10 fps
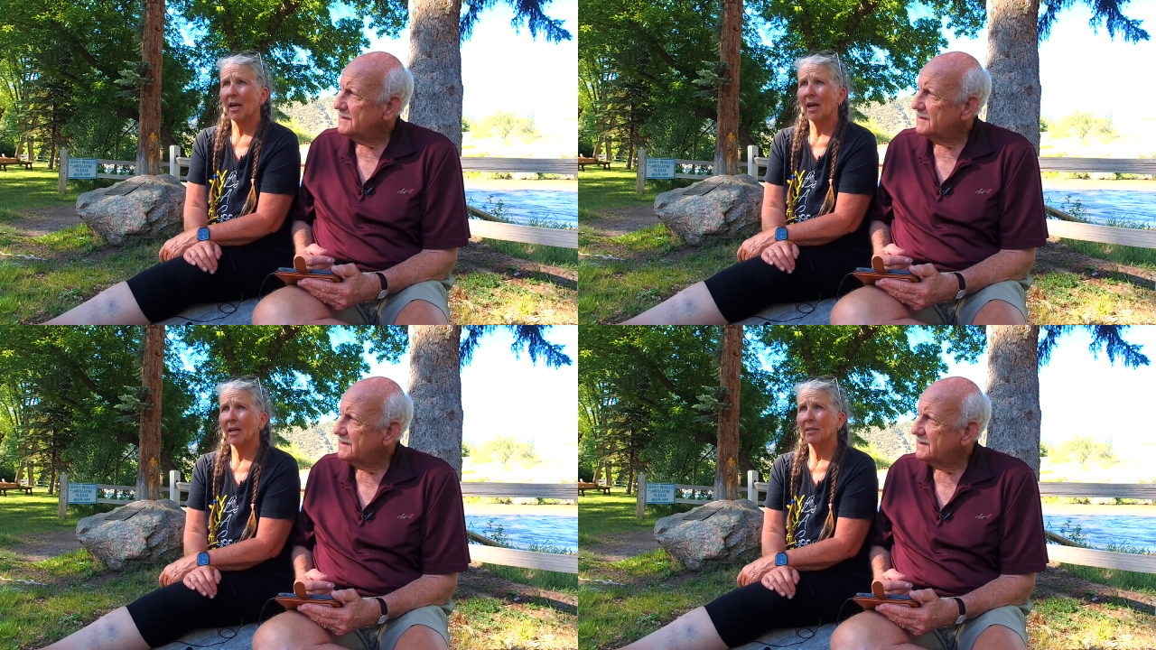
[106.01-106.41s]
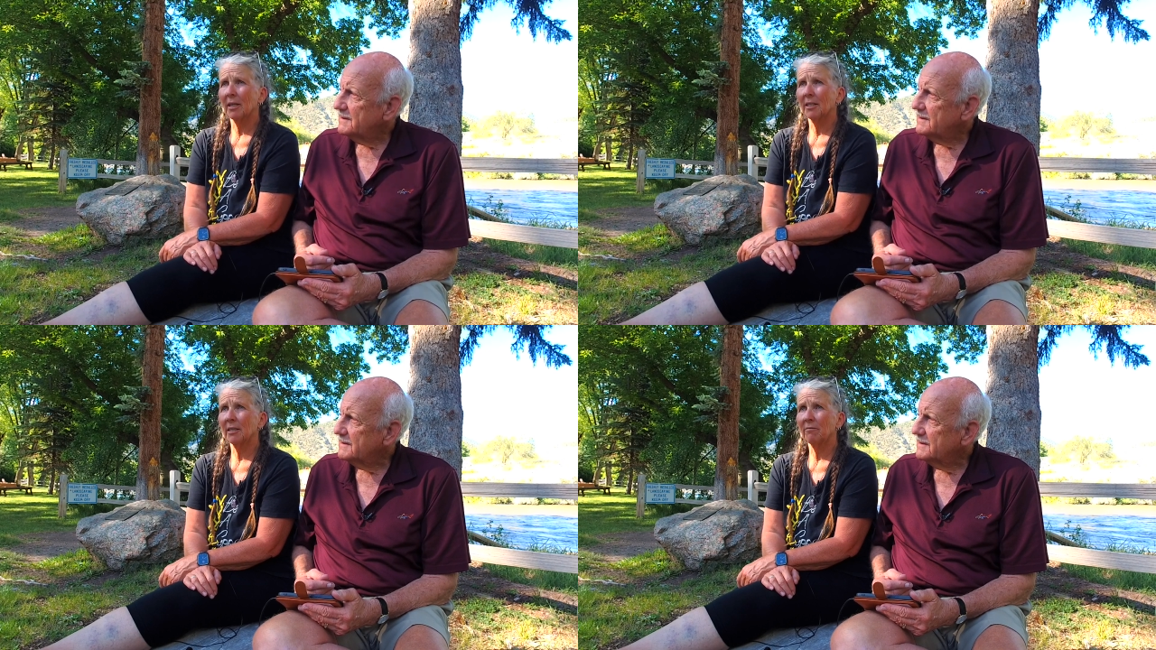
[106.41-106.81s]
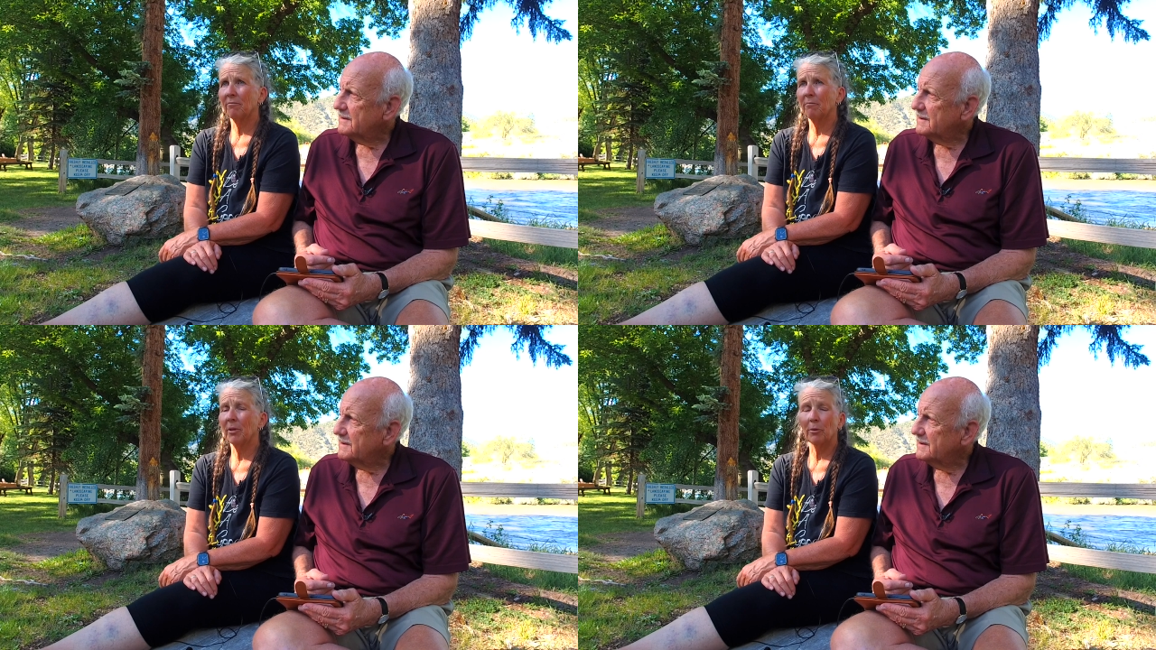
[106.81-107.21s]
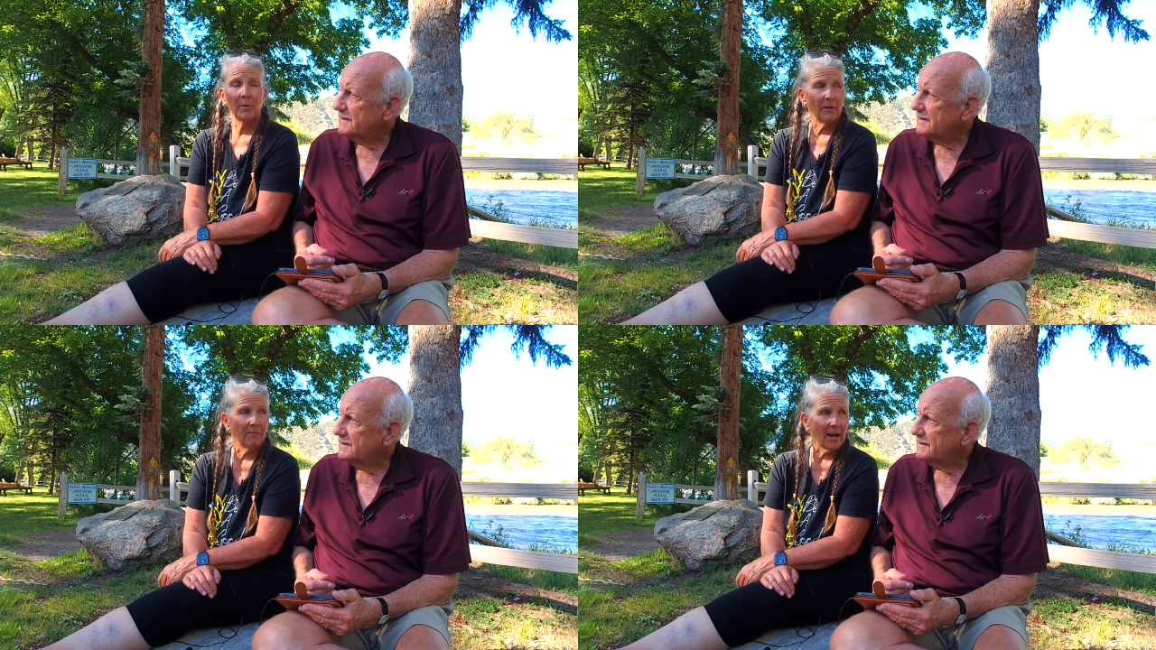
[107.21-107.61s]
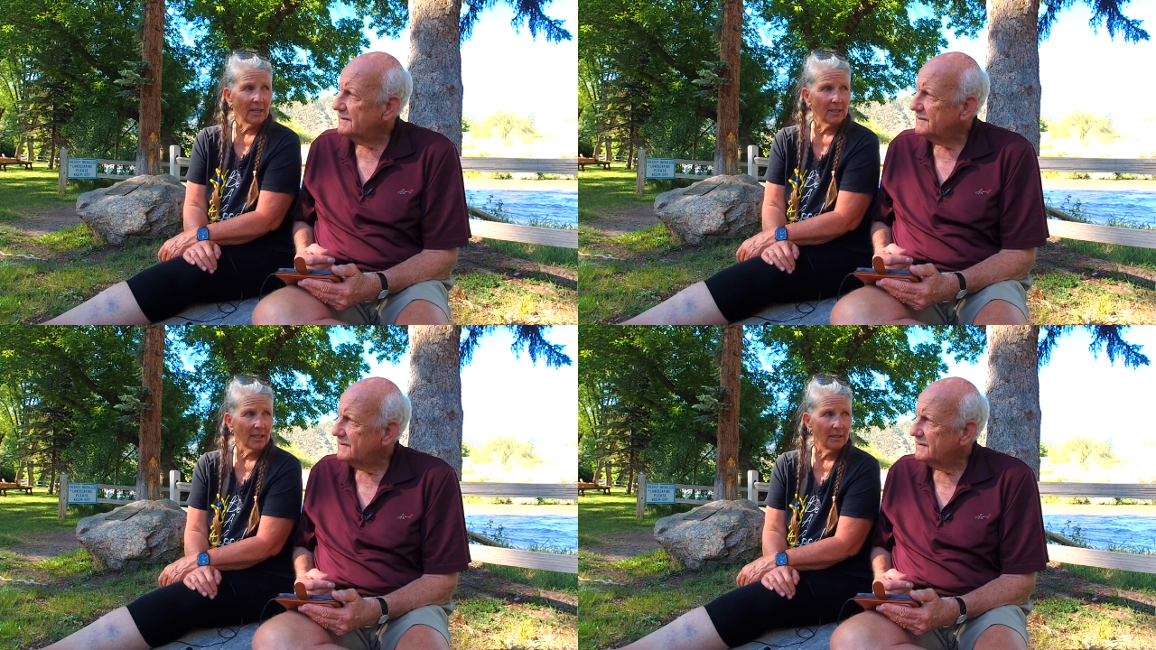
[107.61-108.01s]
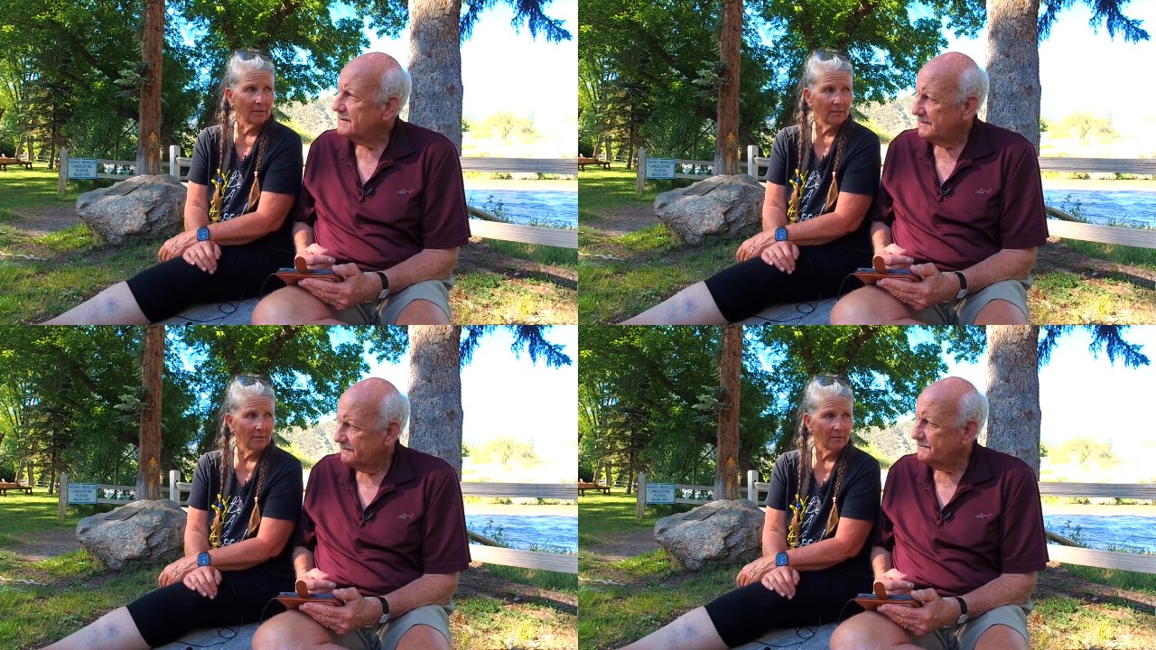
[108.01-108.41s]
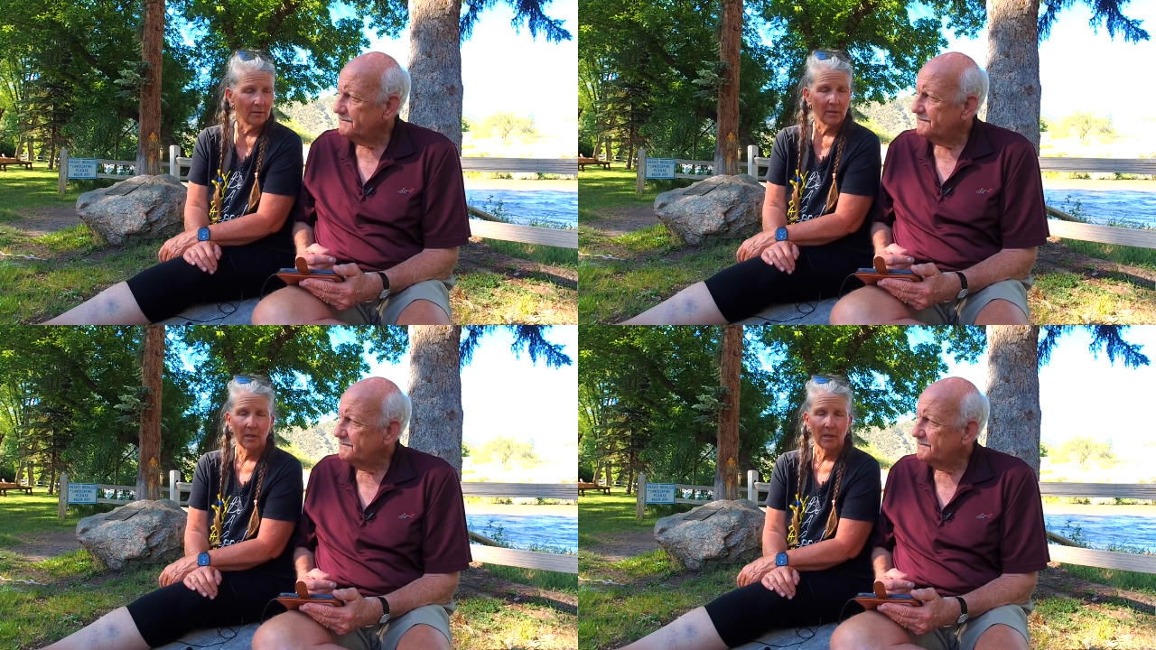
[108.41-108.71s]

Speaker 1: and I did intermittent fasting. Mm-hmm.